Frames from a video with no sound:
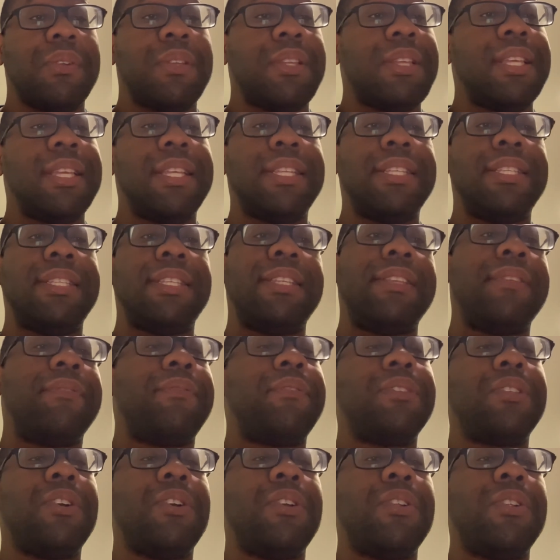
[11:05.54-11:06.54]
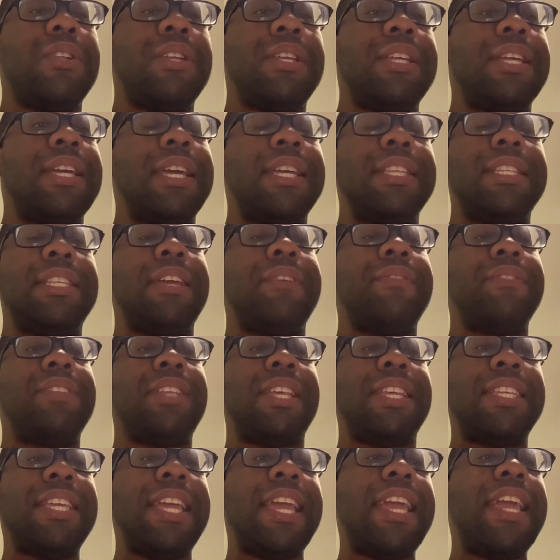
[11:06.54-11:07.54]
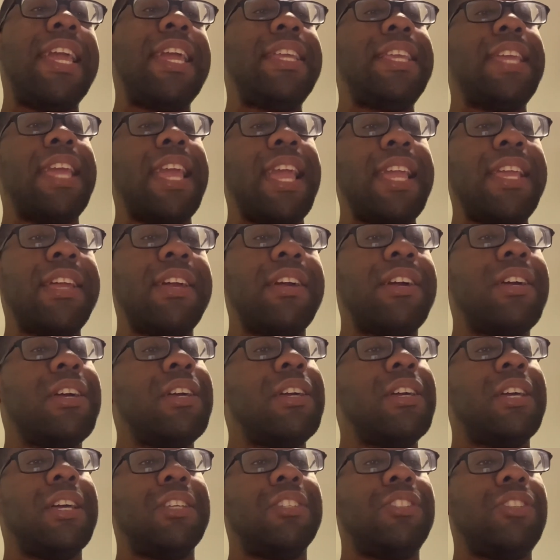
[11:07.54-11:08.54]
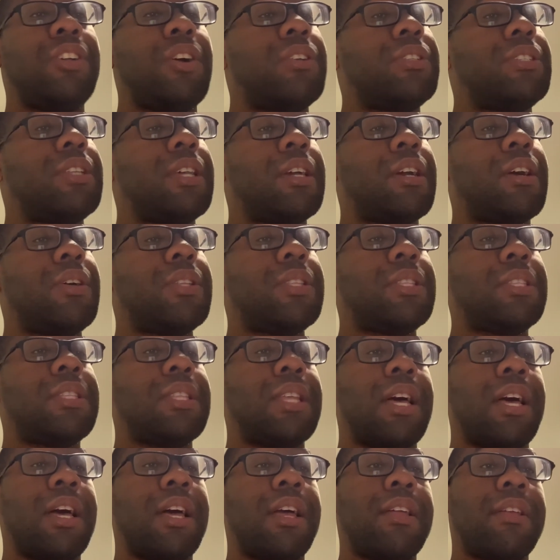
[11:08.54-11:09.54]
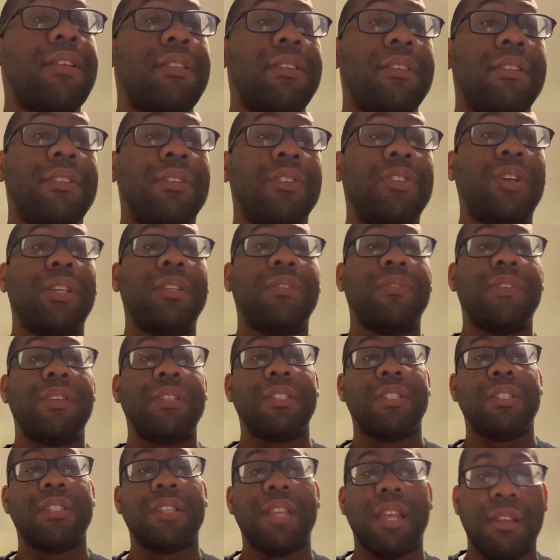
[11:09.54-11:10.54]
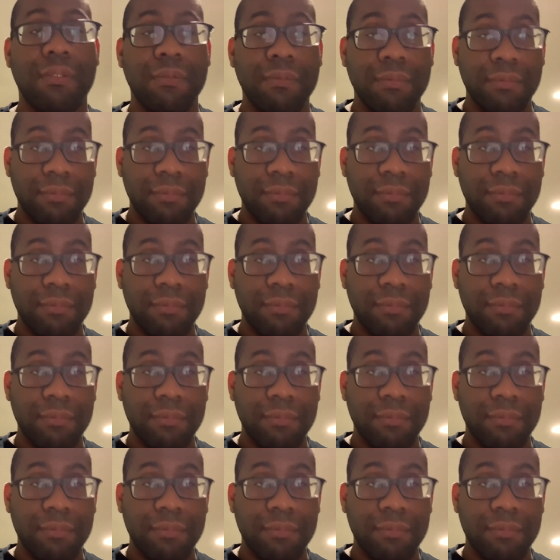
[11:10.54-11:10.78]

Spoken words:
is in the fraternity. And David's like, yeah. And Charles's like, oh, the, you know, Charles' face was like,